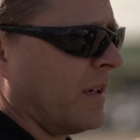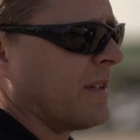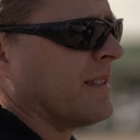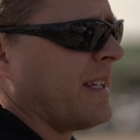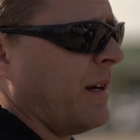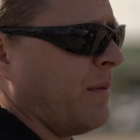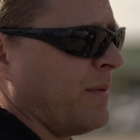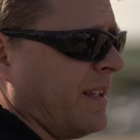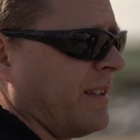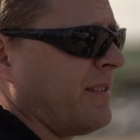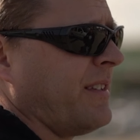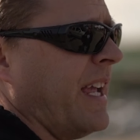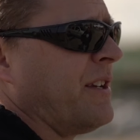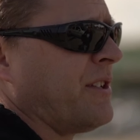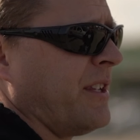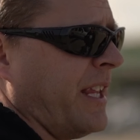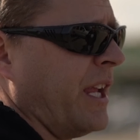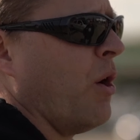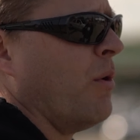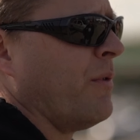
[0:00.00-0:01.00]
Because that was a
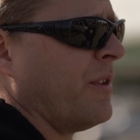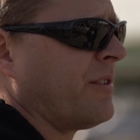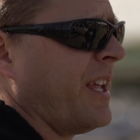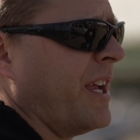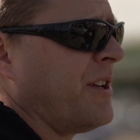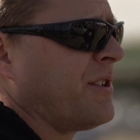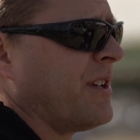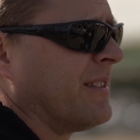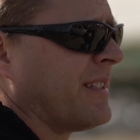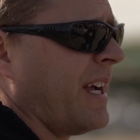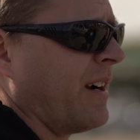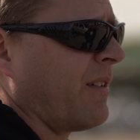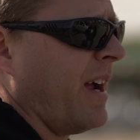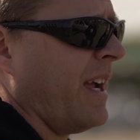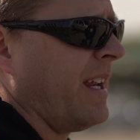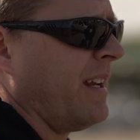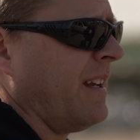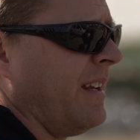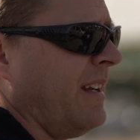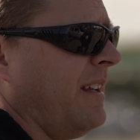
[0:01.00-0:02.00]
station. They owned the station. Is that they
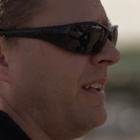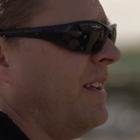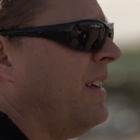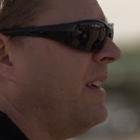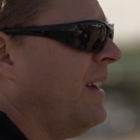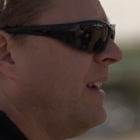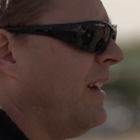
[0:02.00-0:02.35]
owned the Mobil